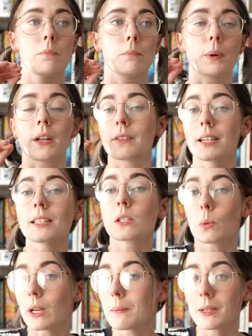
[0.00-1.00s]
But if that's
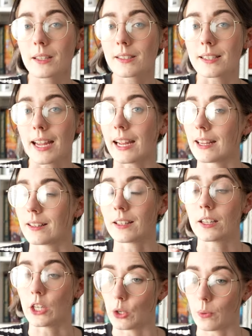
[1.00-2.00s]
20 minutes a day
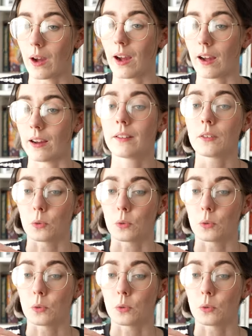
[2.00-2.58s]
that you are